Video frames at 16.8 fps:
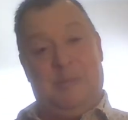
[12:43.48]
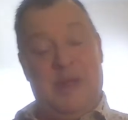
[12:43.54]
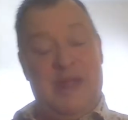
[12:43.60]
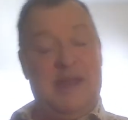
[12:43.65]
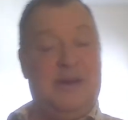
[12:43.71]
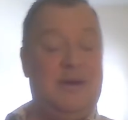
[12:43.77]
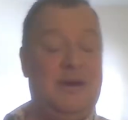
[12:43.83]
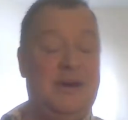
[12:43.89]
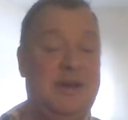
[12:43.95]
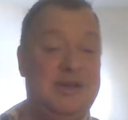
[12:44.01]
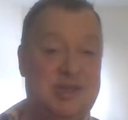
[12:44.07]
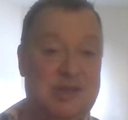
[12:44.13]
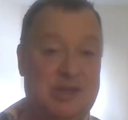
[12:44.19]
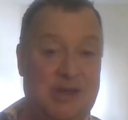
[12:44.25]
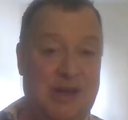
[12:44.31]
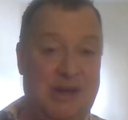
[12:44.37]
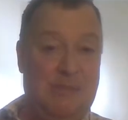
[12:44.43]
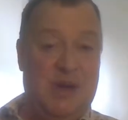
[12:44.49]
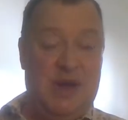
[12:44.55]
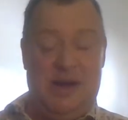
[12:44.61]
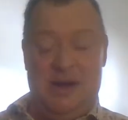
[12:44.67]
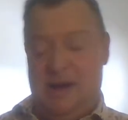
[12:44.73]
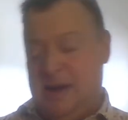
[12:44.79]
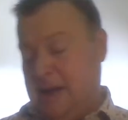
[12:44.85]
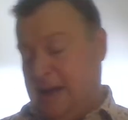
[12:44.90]
Peter is
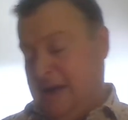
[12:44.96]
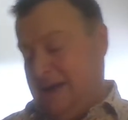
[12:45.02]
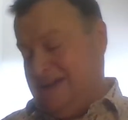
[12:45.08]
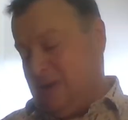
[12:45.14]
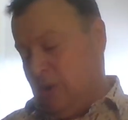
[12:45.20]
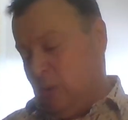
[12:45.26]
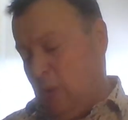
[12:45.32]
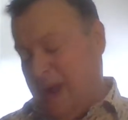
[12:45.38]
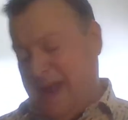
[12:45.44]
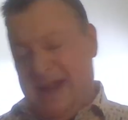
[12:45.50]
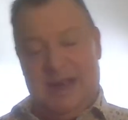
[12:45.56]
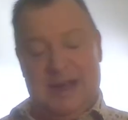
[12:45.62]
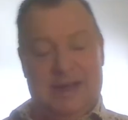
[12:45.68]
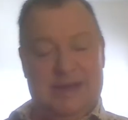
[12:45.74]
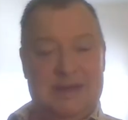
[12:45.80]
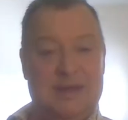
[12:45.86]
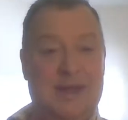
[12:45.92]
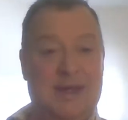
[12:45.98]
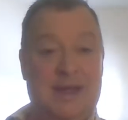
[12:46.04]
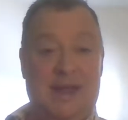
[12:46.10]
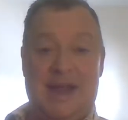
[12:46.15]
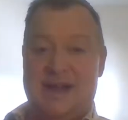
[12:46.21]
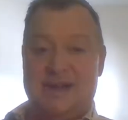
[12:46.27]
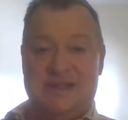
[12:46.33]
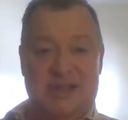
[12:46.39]
sleeping, he's awakened,
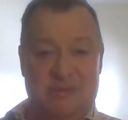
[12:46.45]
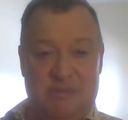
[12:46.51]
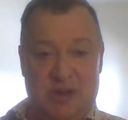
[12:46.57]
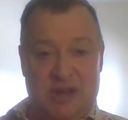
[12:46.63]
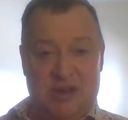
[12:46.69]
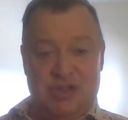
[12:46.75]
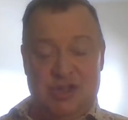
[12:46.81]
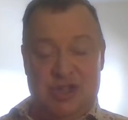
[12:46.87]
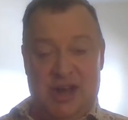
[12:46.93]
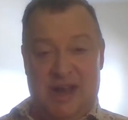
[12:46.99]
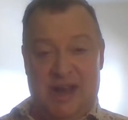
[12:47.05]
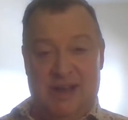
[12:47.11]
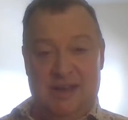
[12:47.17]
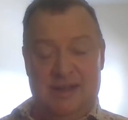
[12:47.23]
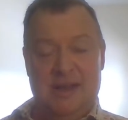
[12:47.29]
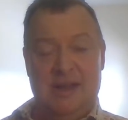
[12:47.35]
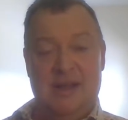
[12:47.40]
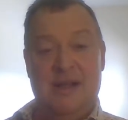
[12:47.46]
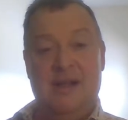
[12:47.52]
he has to be unchained.